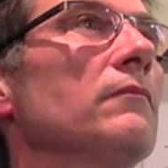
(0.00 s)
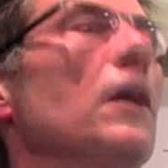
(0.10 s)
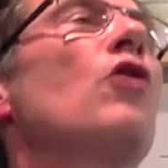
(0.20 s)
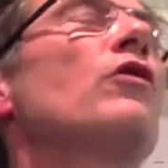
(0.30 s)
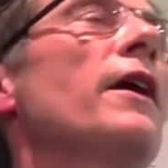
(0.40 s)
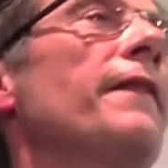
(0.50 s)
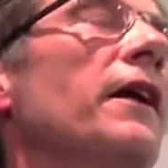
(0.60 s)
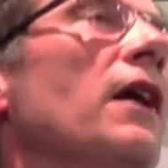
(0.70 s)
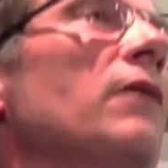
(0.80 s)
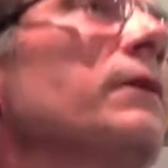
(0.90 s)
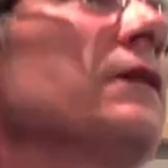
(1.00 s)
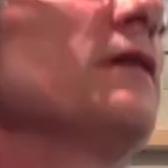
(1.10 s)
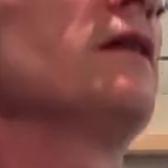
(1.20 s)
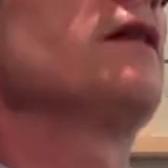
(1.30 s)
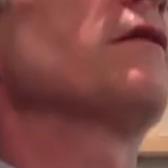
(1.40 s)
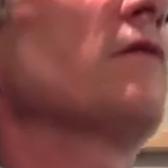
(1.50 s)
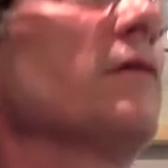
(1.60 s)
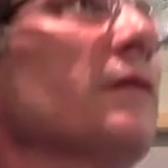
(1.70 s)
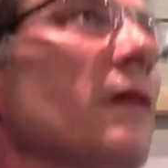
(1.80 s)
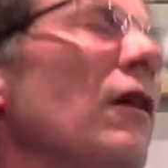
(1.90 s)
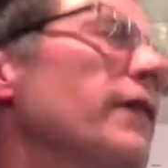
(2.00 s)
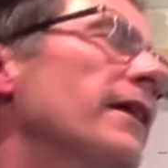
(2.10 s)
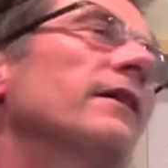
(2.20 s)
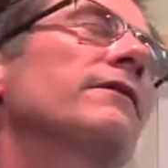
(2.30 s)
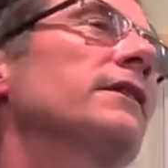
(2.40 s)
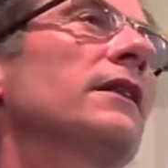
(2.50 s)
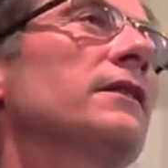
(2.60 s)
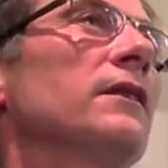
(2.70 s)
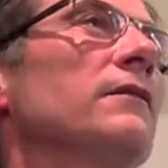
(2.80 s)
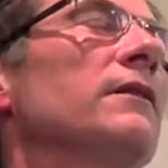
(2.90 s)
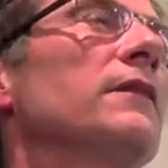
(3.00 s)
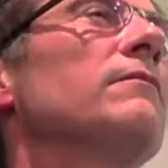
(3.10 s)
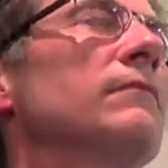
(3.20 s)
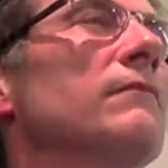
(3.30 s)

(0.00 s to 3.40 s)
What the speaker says: The colour ones and the lithographs. The ones, they're fantastic. Yeah.